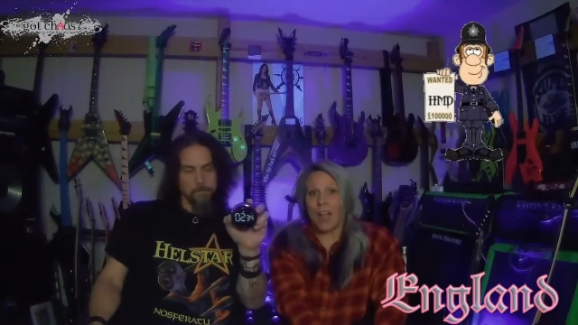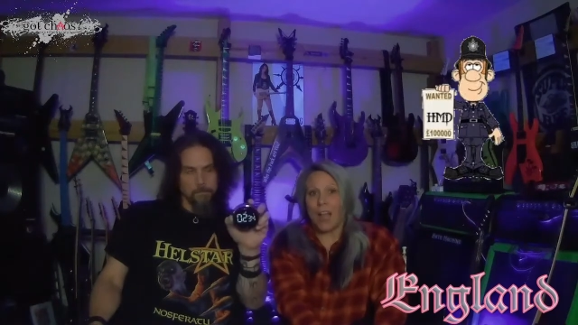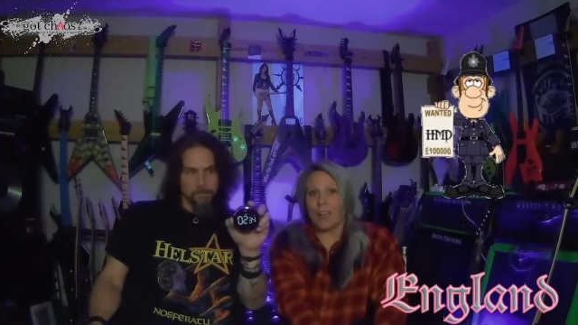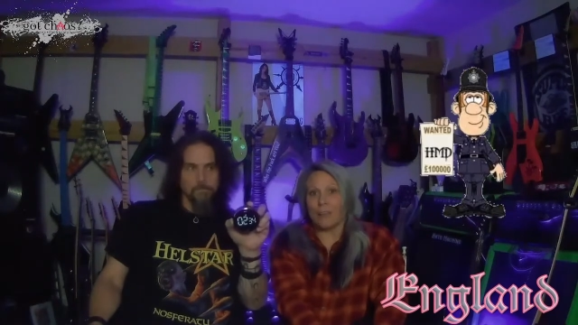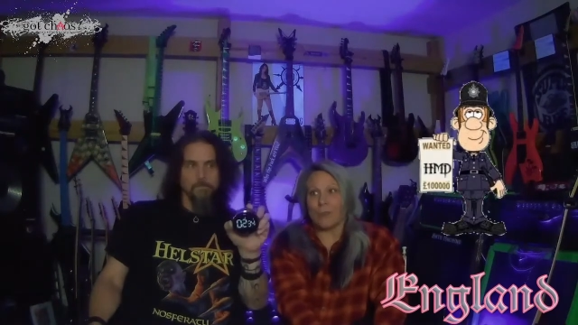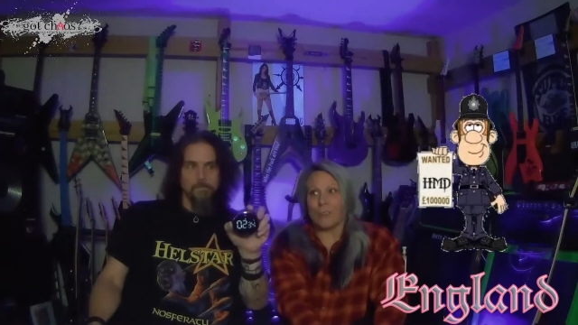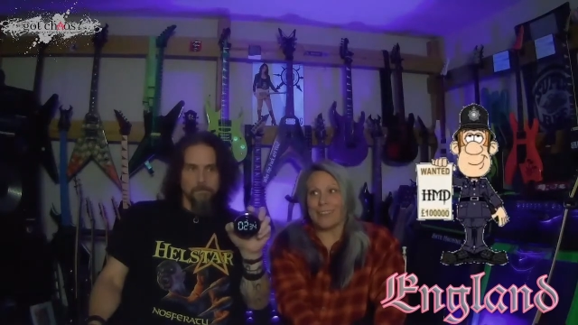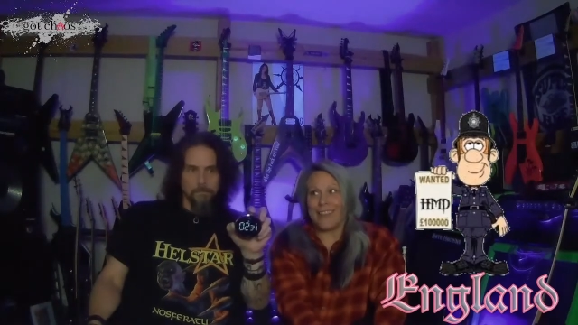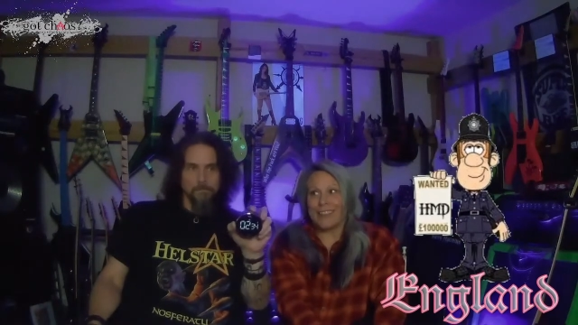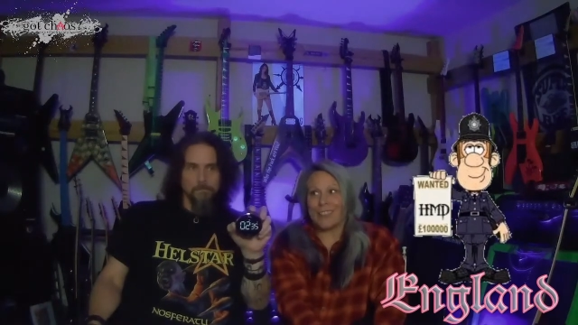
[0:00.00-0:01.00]
Speaker 1: I would
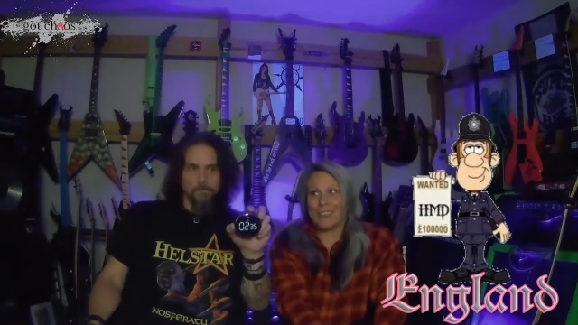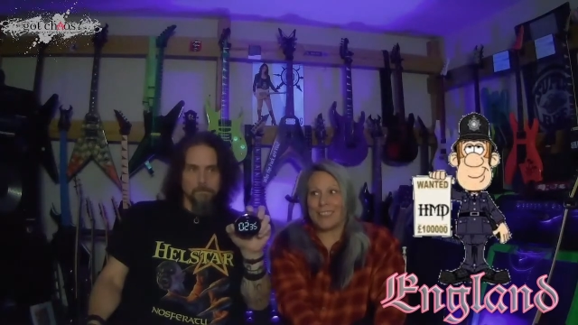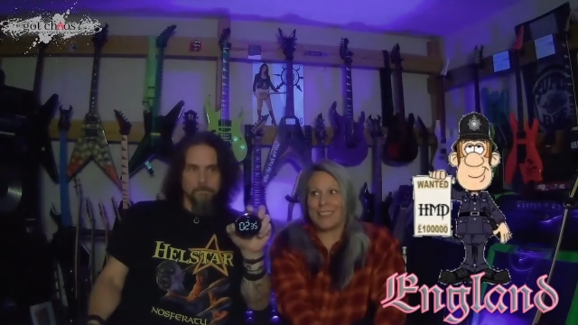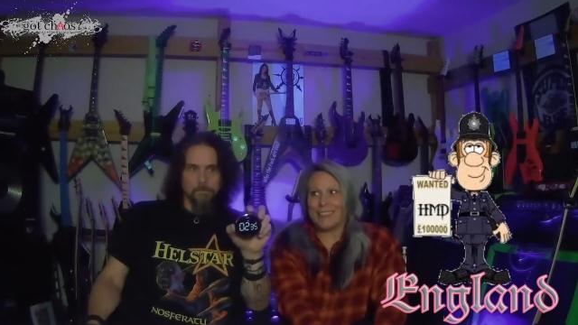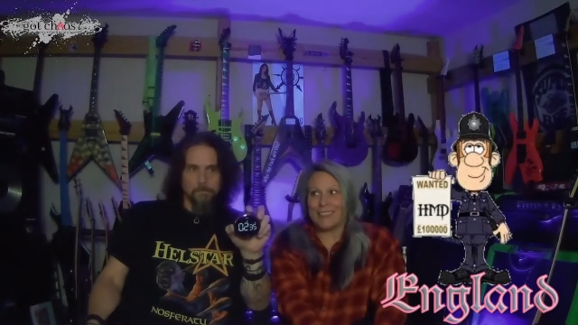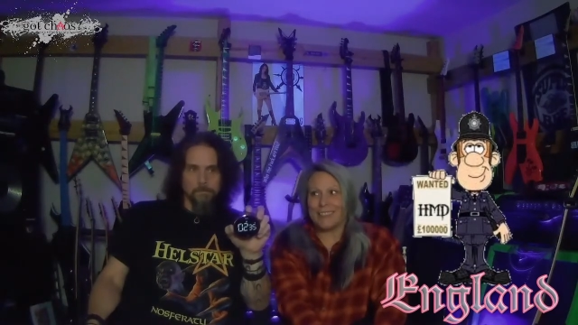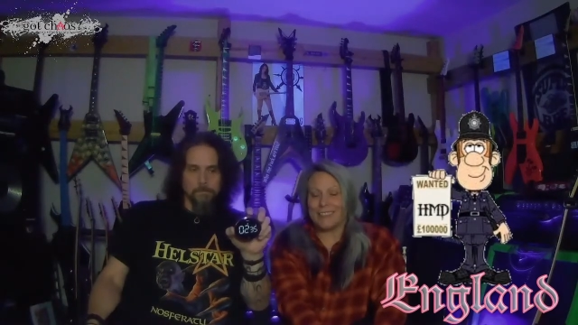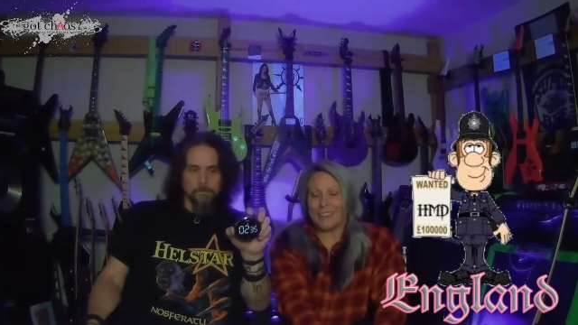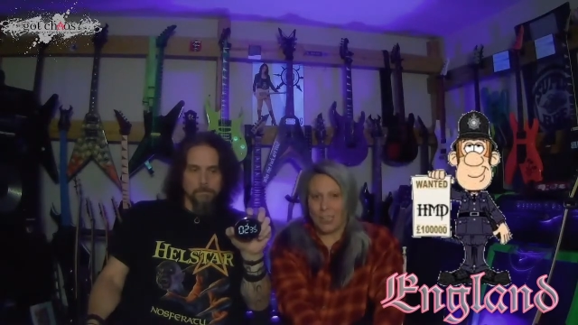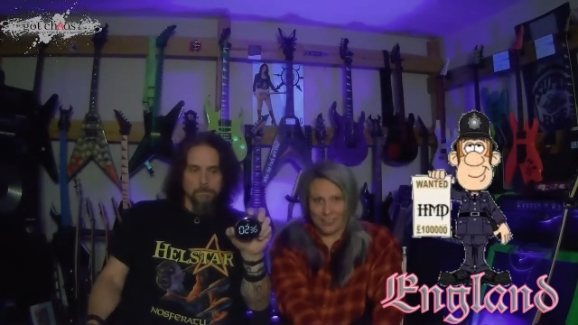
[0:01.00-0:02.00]
like to see
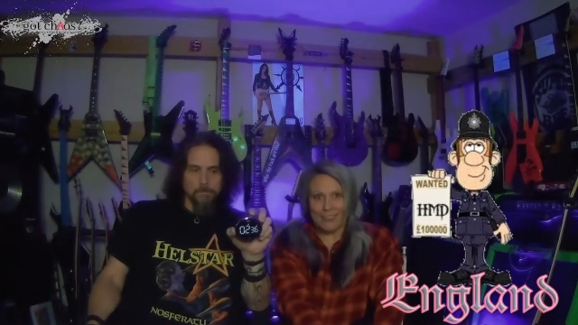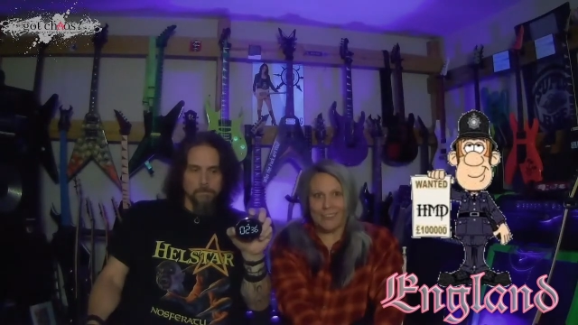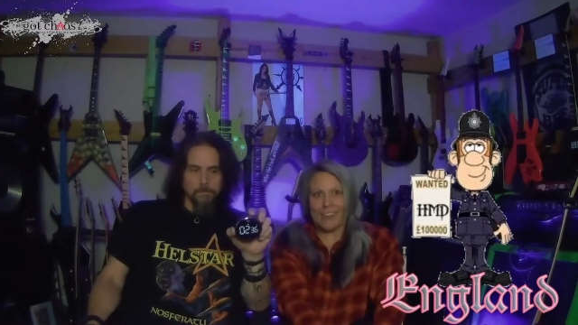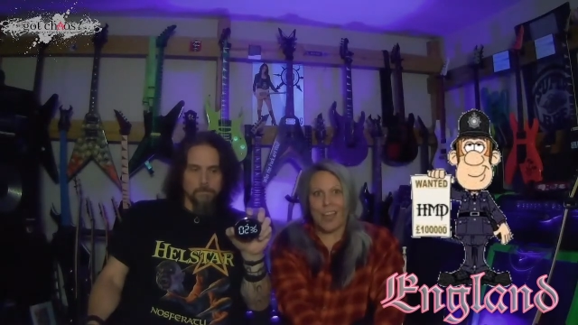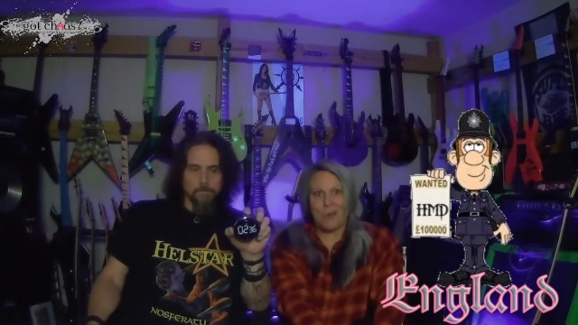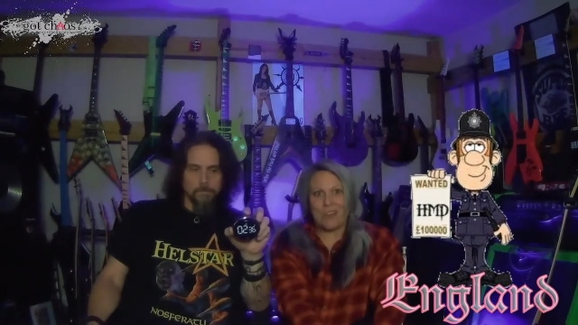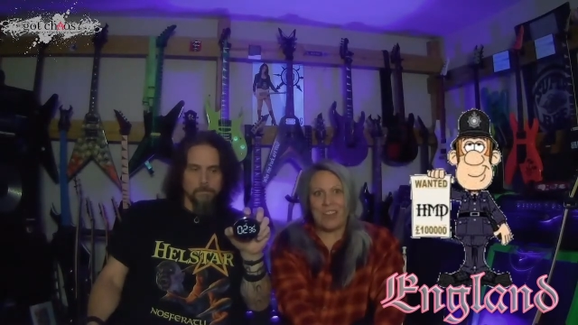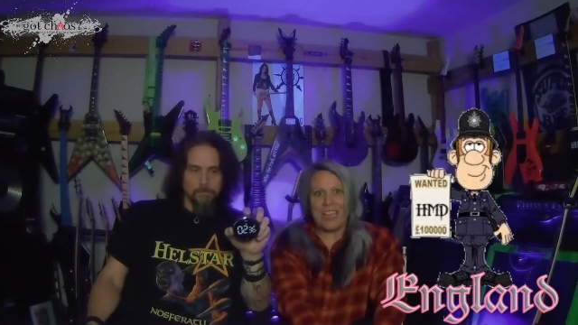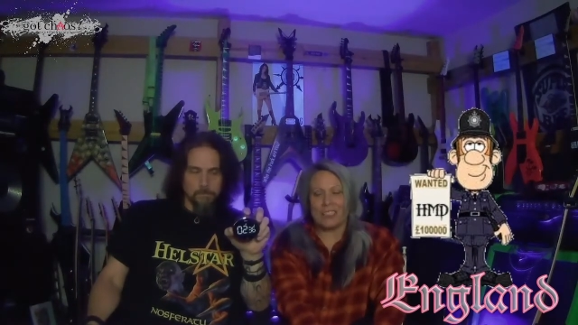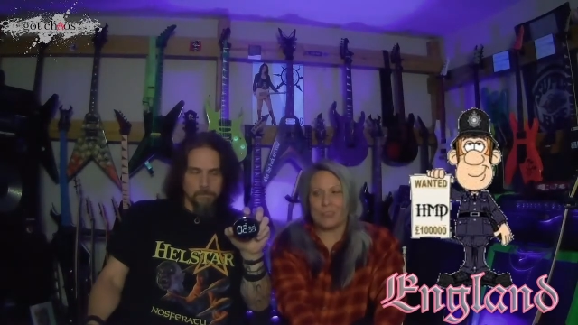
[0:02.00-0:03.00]
London. I would
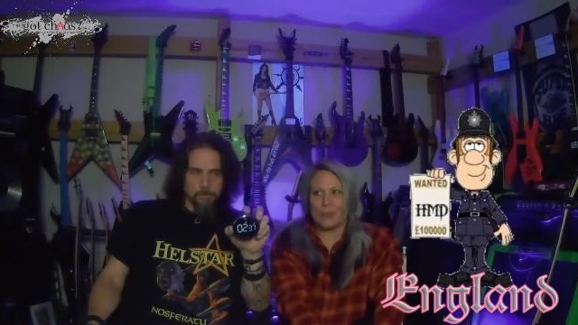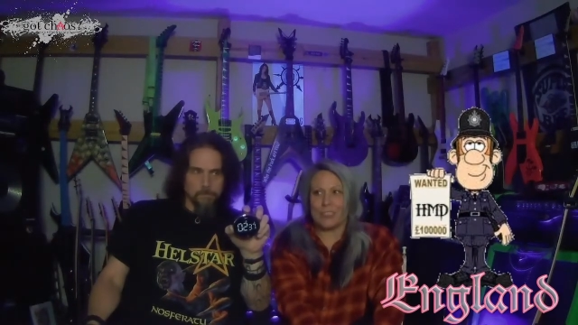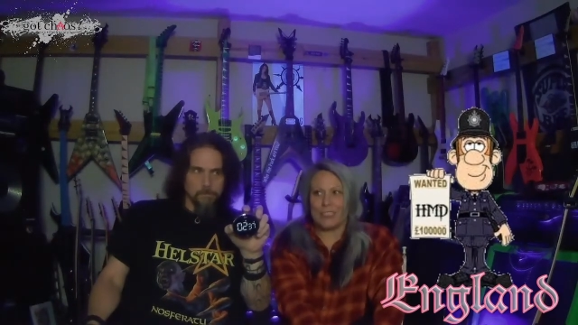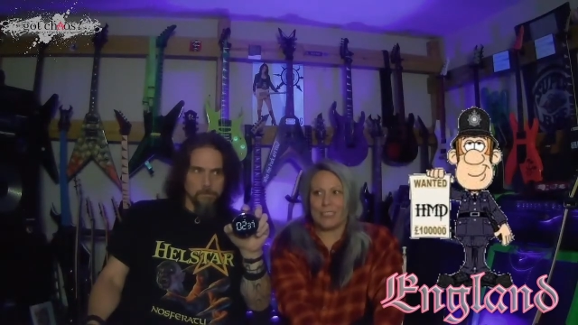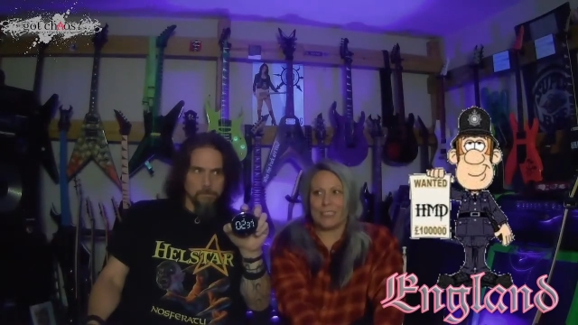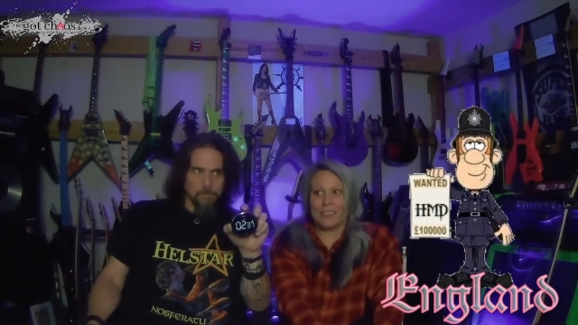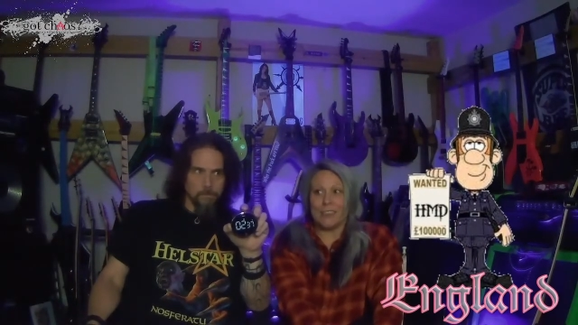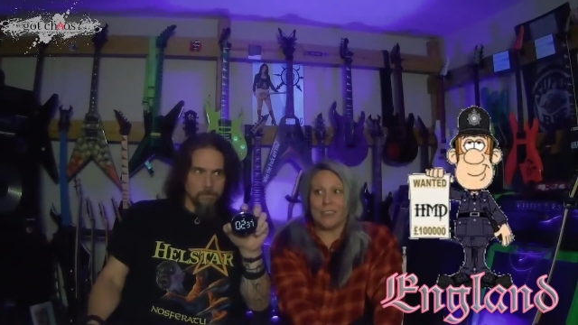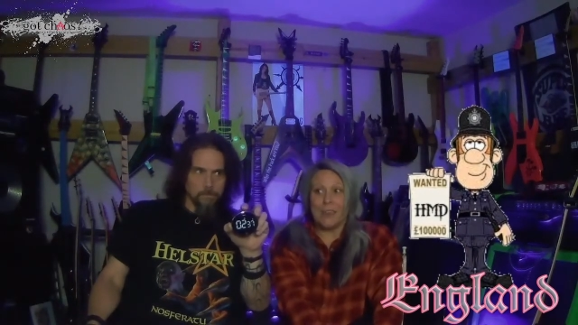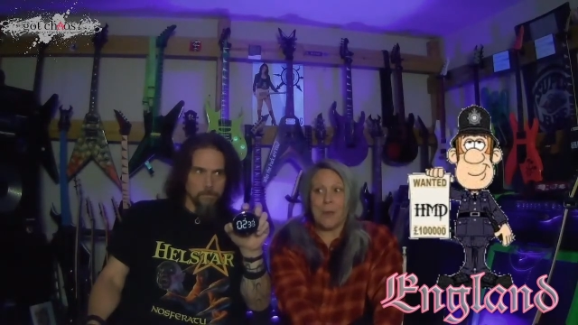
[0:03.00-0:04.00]
like to see
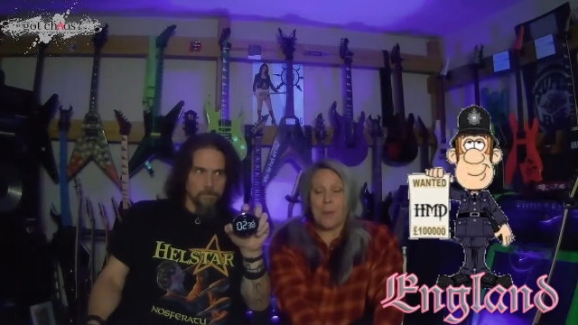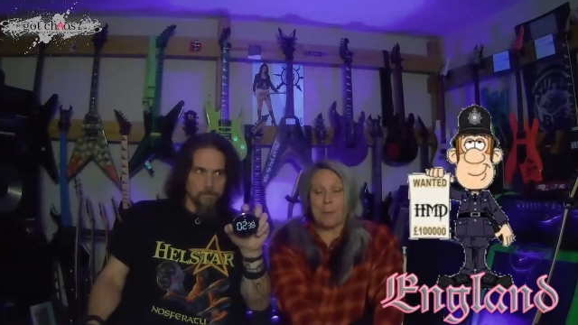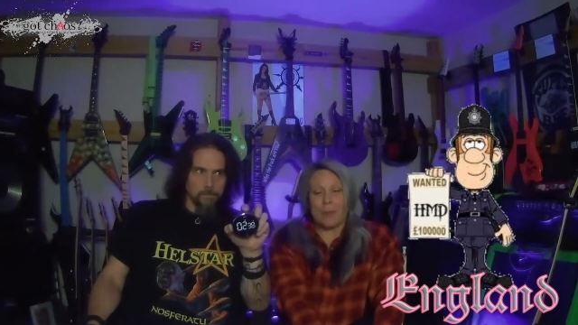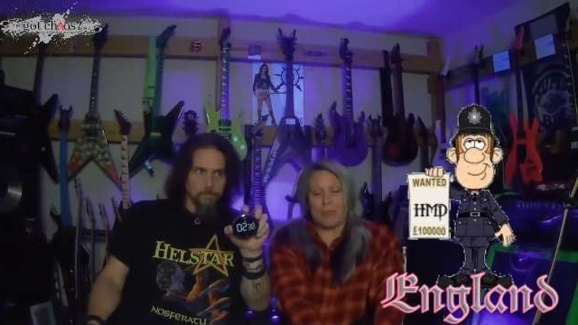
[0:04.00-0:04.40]
Big